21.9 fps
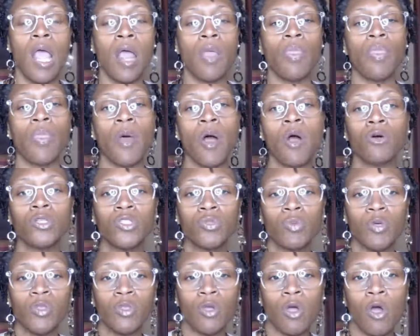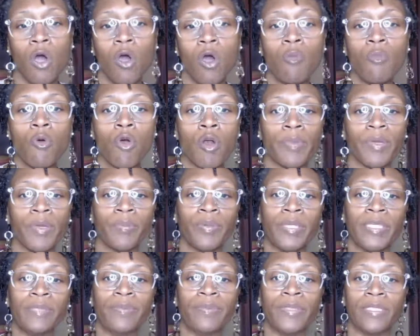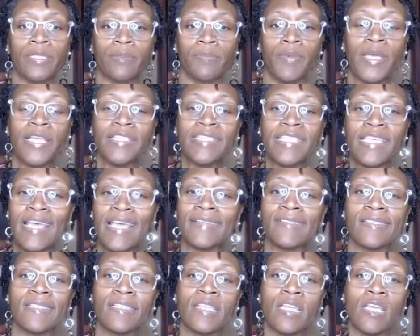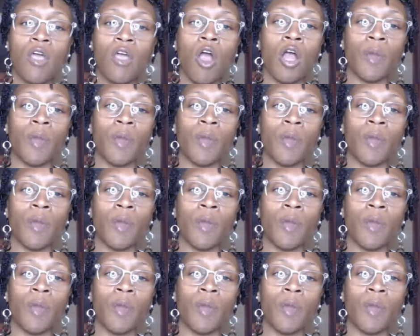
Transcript: And those with comorbid PTSD